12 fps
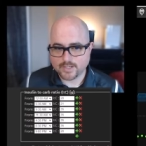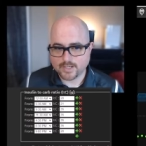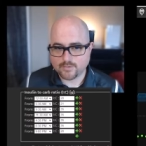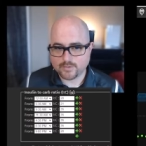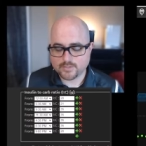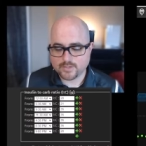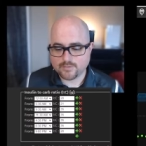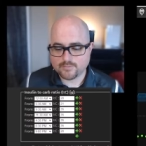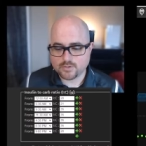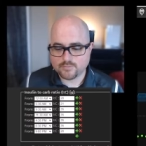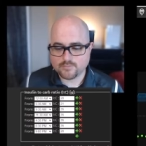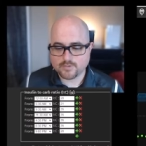Now we do have an
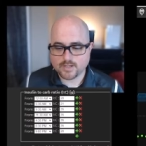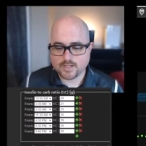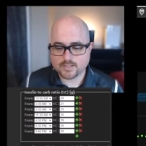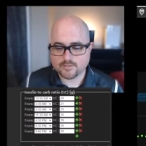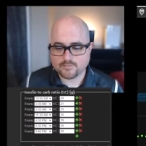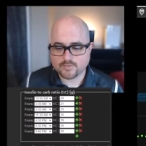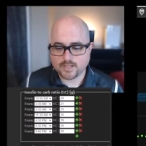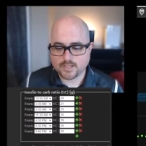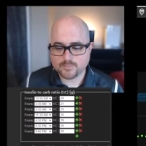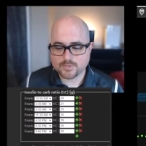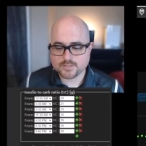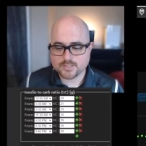override of
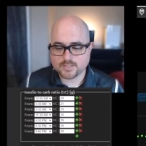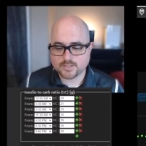90%.